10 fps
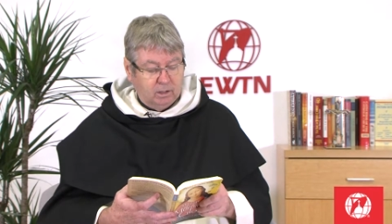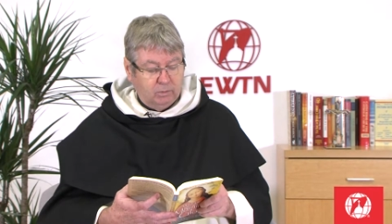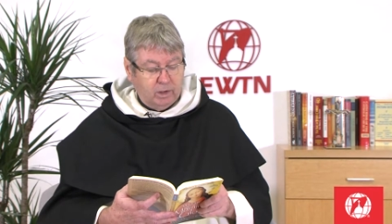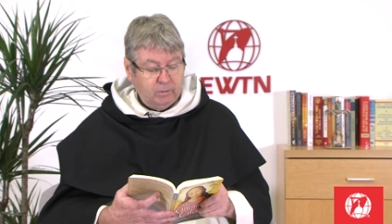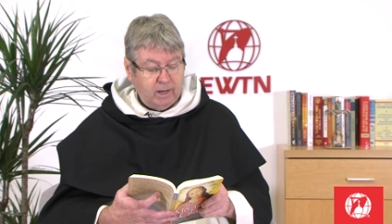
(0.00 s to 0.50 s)

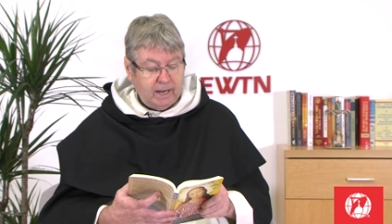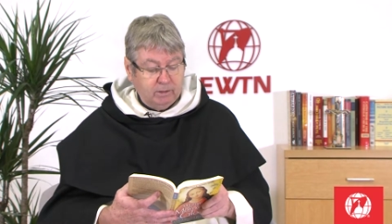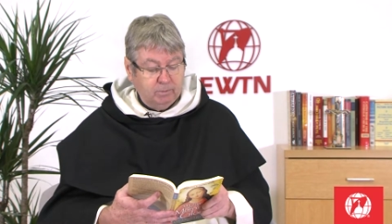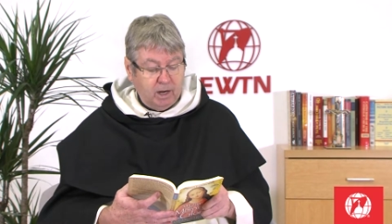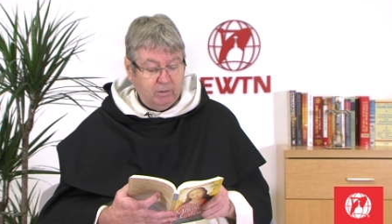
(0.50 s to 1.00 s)
When we
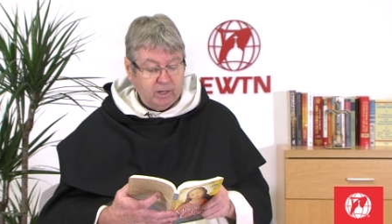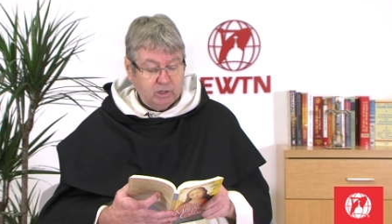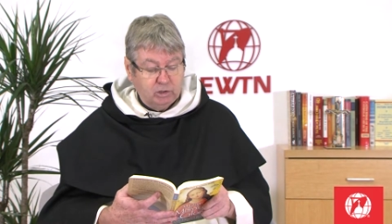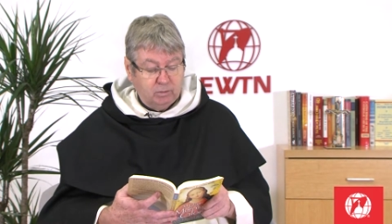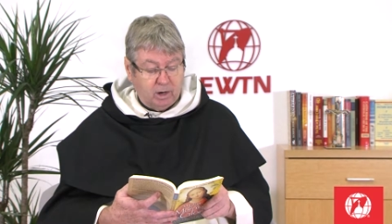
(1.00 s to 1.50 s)
let Mary
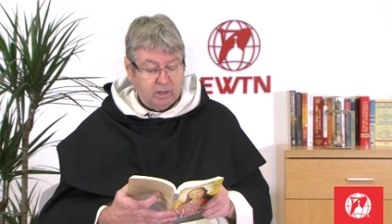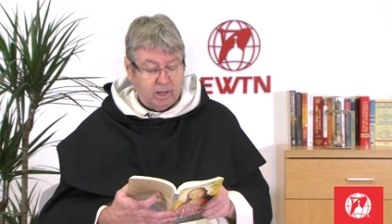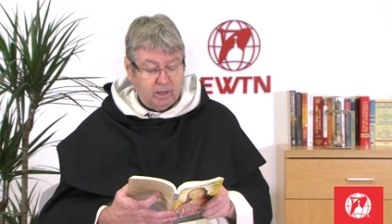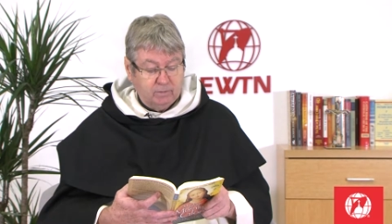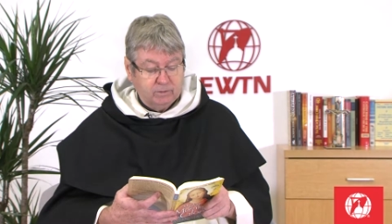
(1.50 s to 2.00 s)
into our
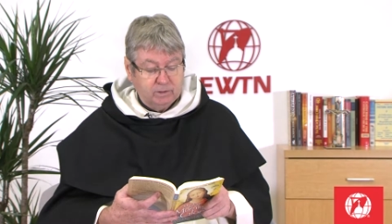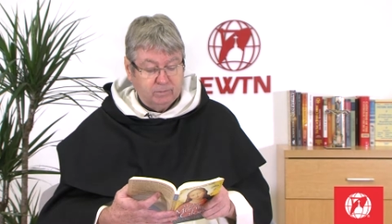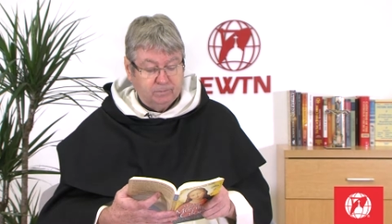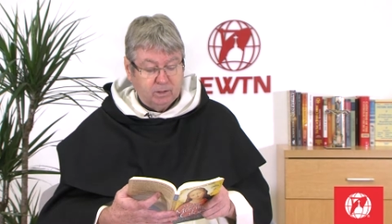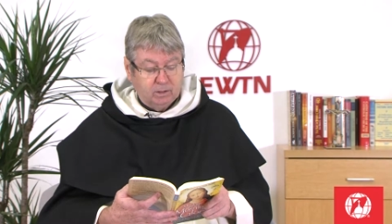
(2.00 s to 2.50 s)
lives,
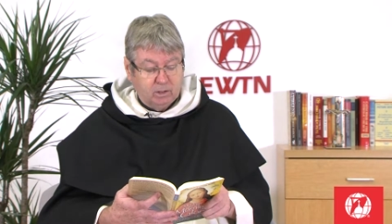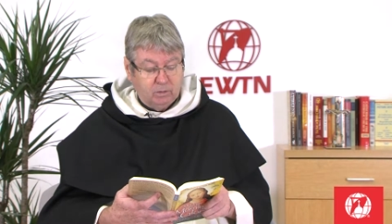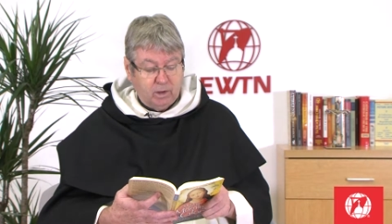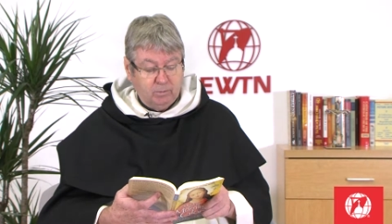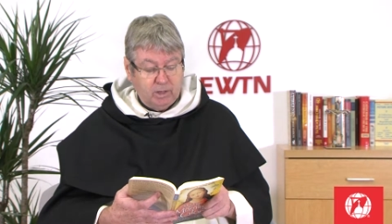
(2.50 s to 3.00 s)

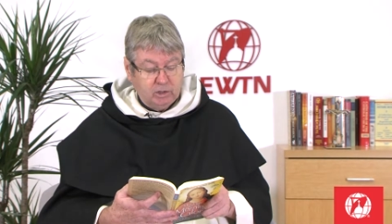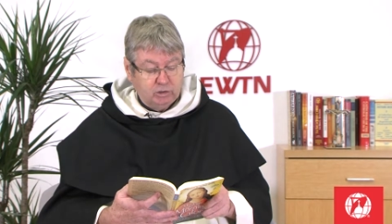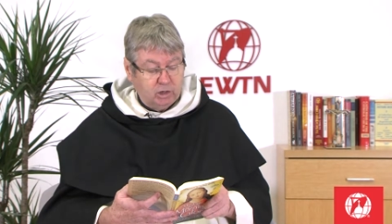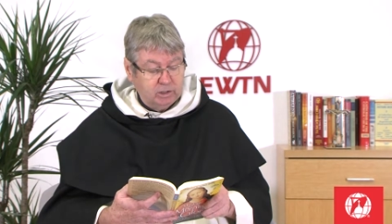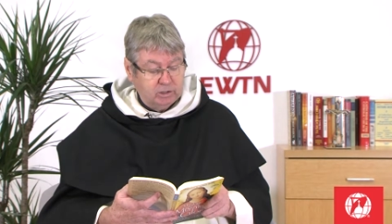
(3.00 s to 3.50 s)
when we
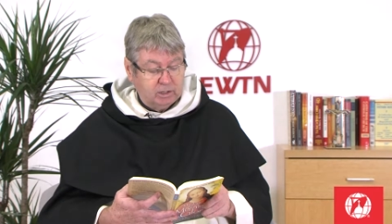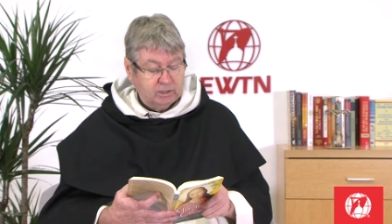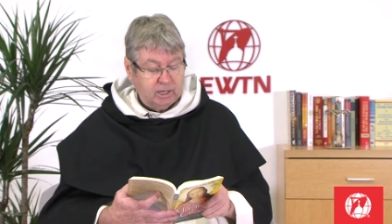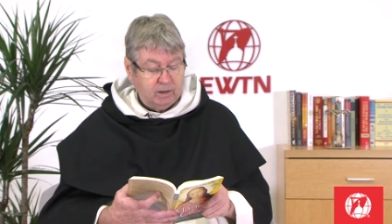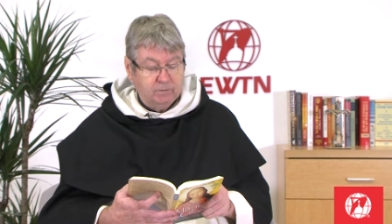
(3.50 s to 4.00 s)
entrust
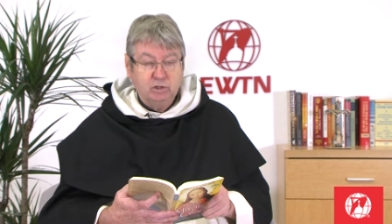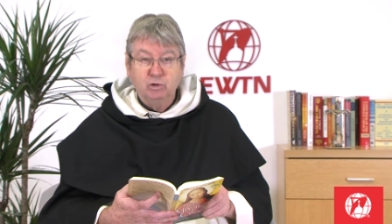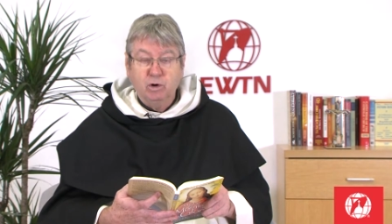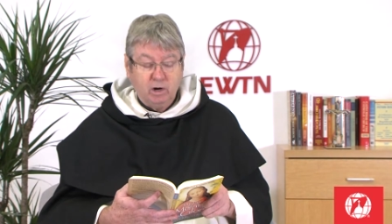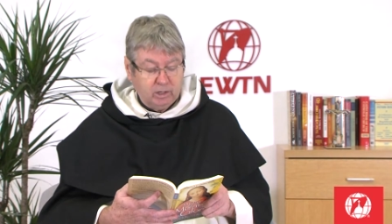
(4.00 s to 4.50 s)
ourselves
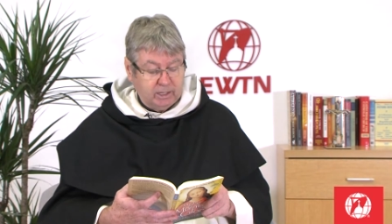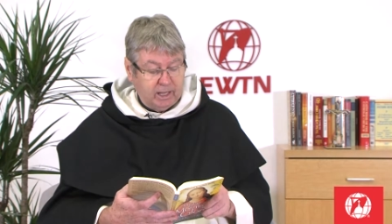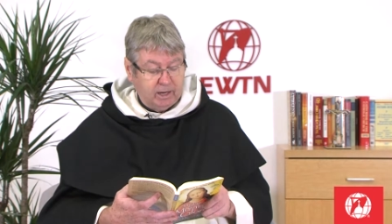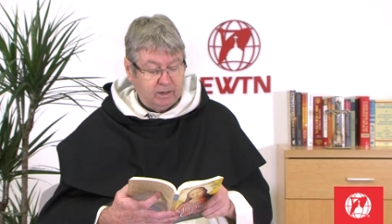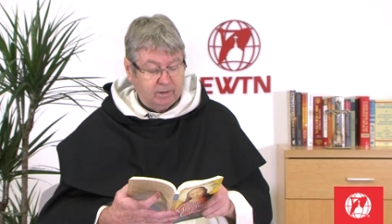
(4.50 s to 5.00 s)
to her
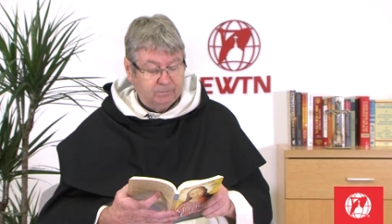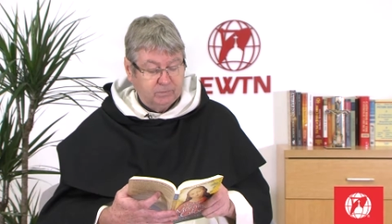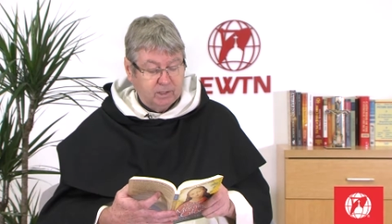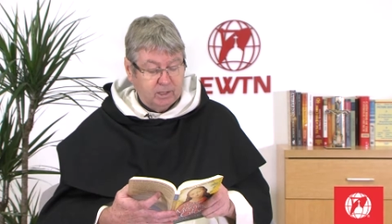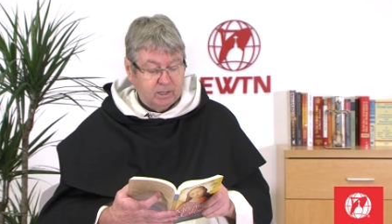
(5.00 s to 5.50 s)
care,
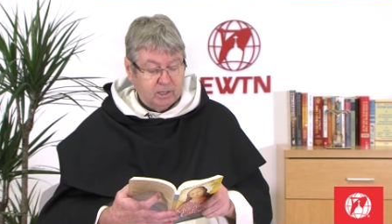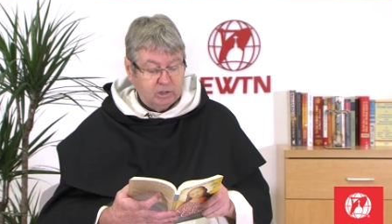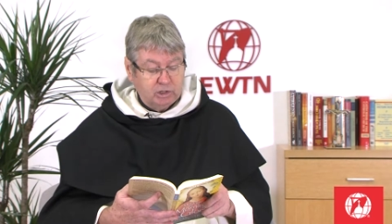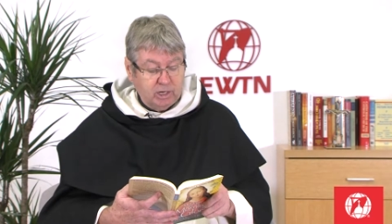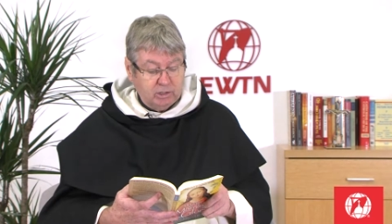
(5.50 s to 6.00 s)

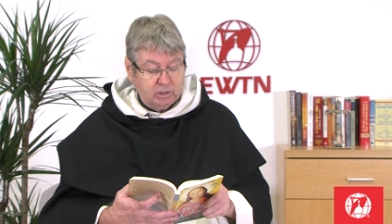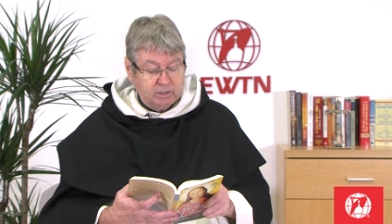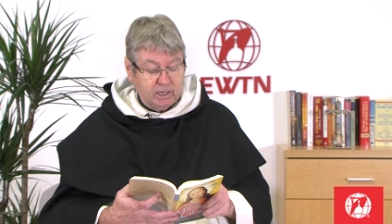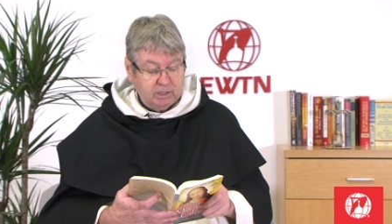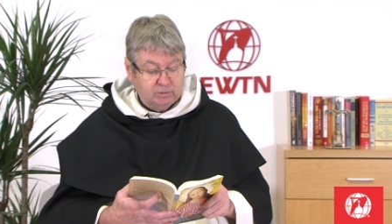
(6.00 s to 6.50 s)
she
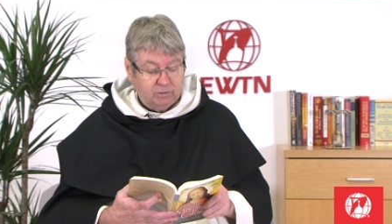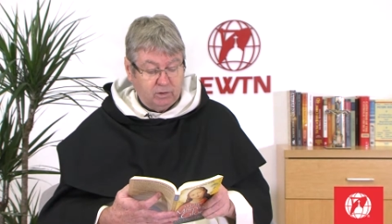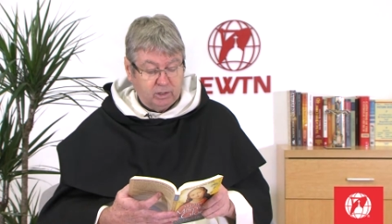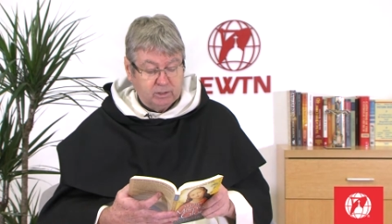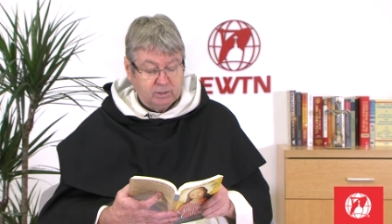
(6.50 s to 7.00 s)
intercedes
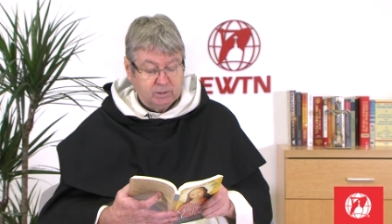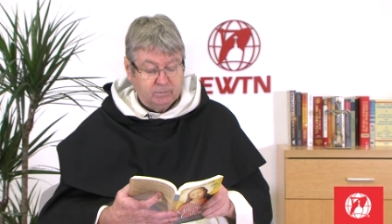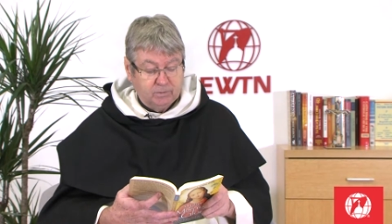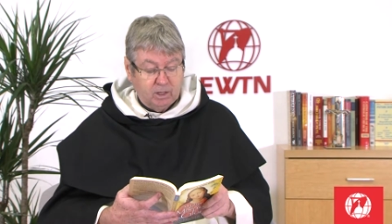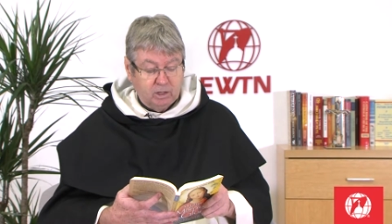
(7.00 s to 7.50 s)
for us,
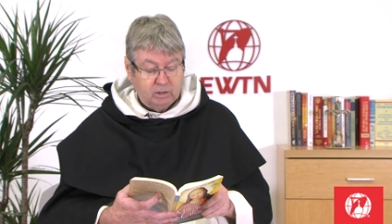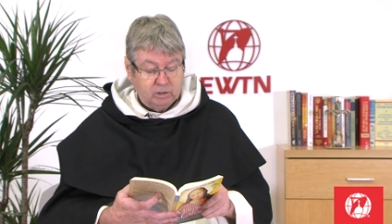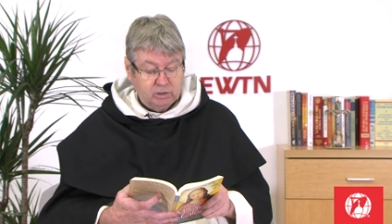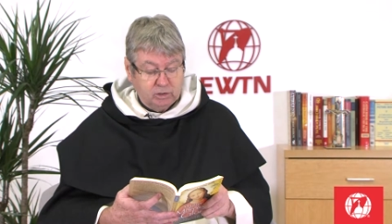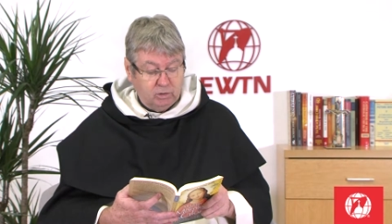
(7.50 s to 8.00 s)

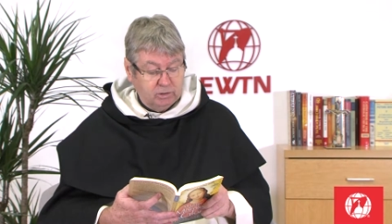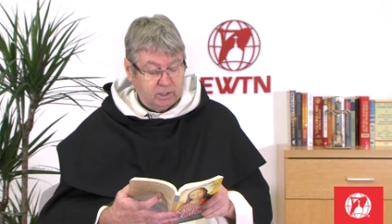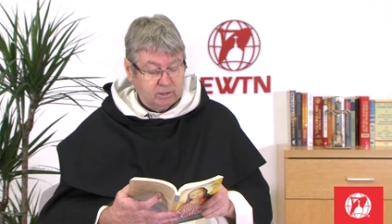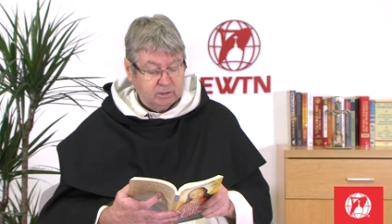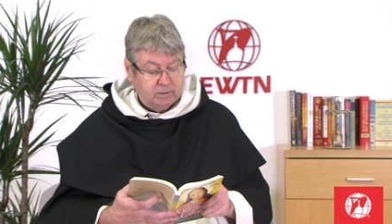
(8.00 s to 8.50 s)
consoles
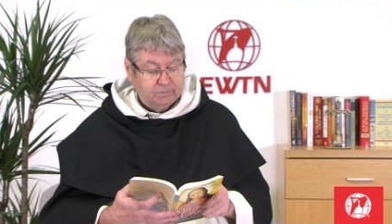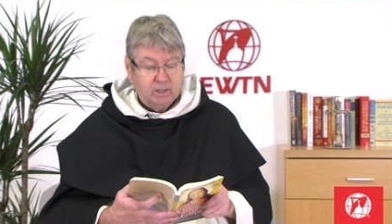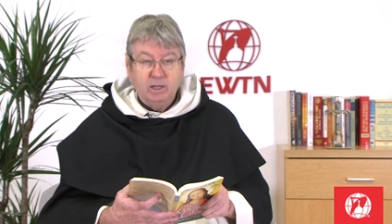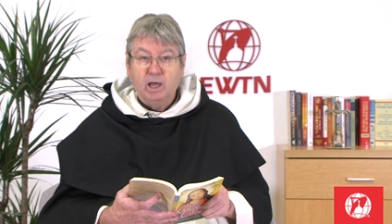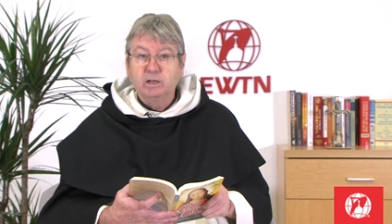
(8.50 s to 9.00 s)
us,
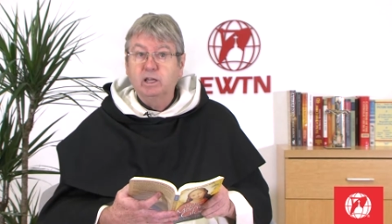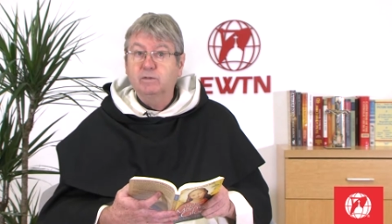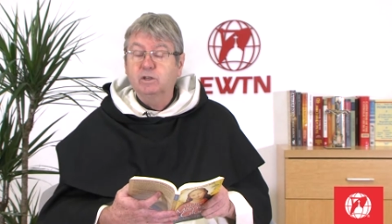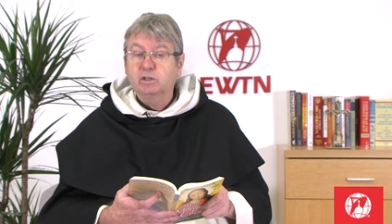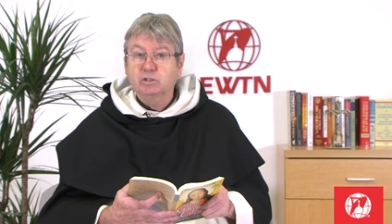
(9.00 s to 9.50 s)
and
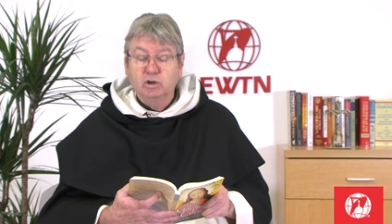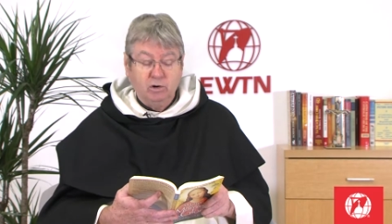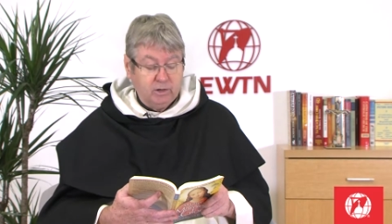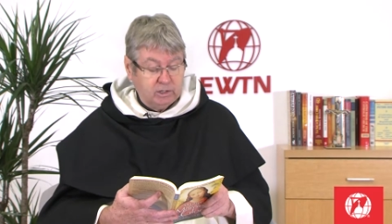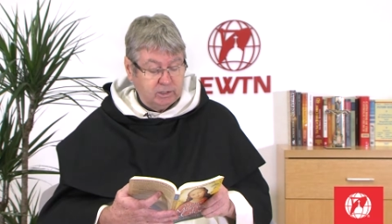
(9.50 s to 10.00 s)
gives us
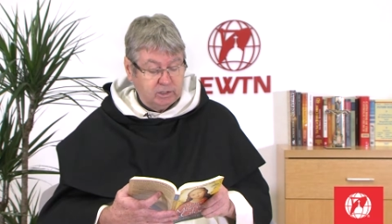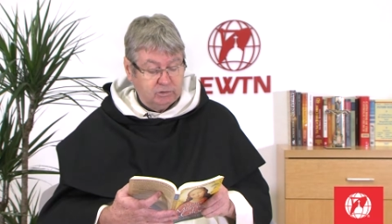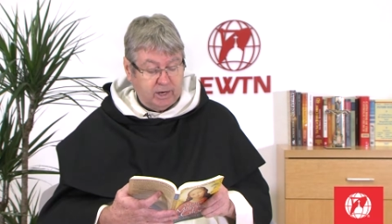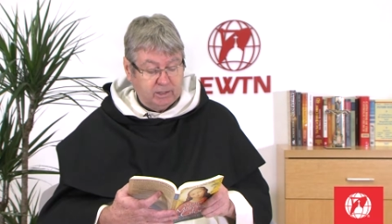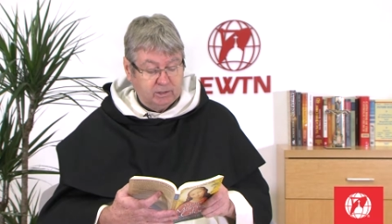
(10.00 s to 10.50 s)
courage and
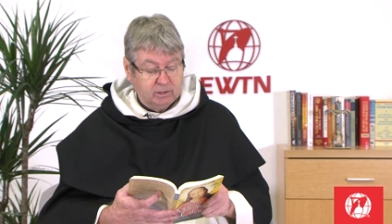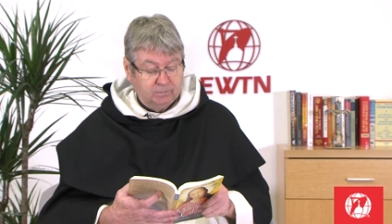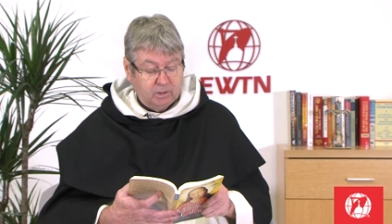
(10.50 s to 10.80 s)
strength